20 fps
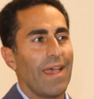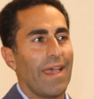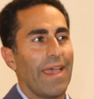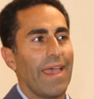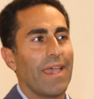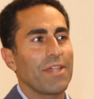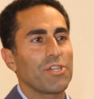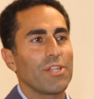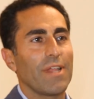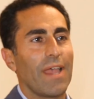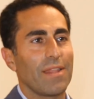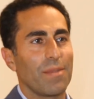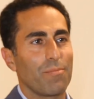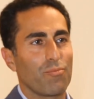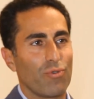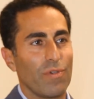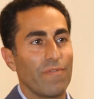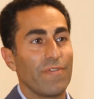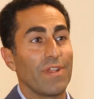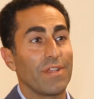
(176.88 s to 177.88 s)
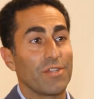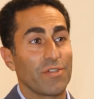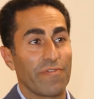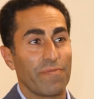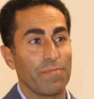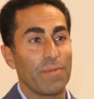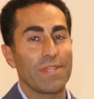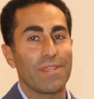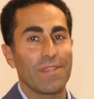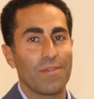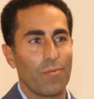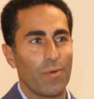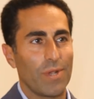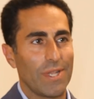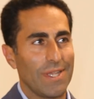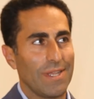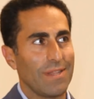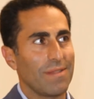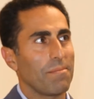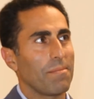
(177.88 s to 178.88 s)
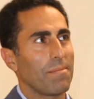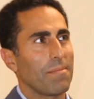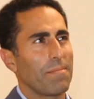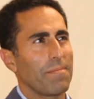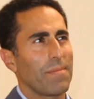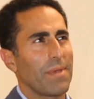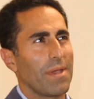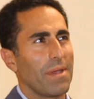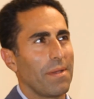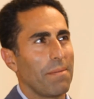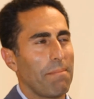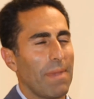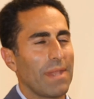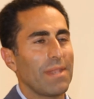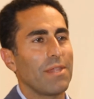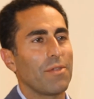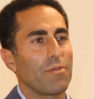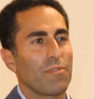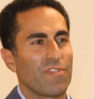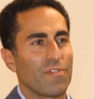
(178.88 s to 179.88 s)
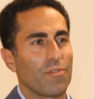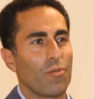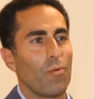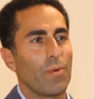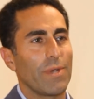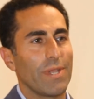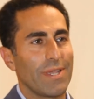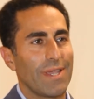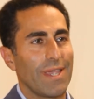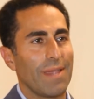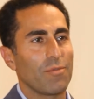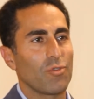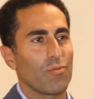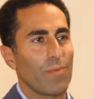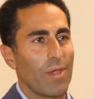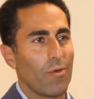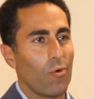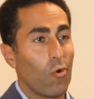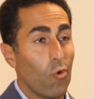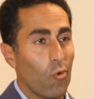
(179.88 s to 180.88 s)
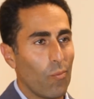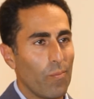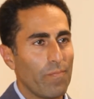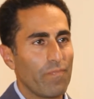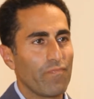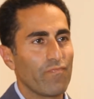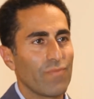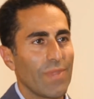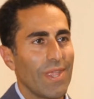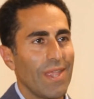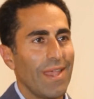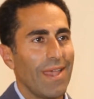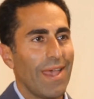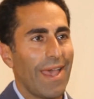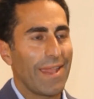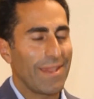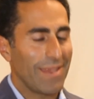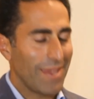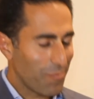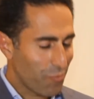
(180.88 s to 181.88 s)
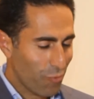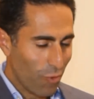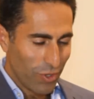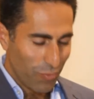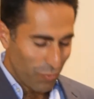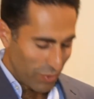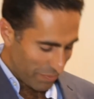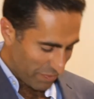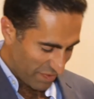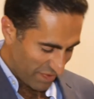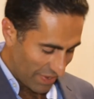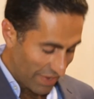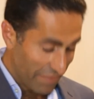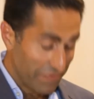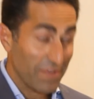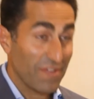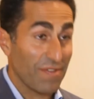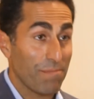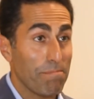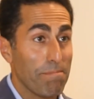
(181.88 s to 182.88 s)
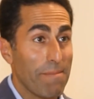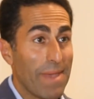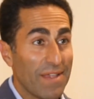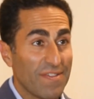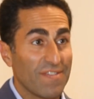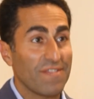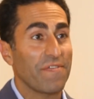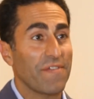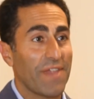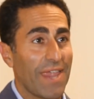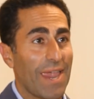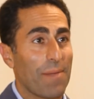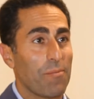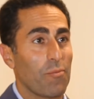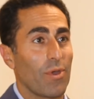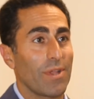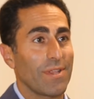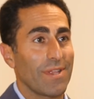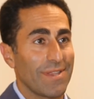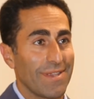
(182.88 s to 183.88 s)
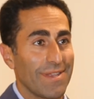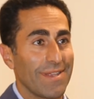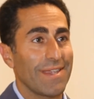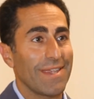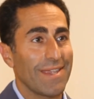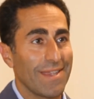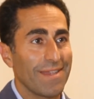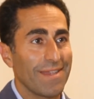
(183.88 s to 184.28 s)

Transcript: I actually had the privilege of meeting Walead many years ago when he came to my home, and he brought with himself this massive camera that he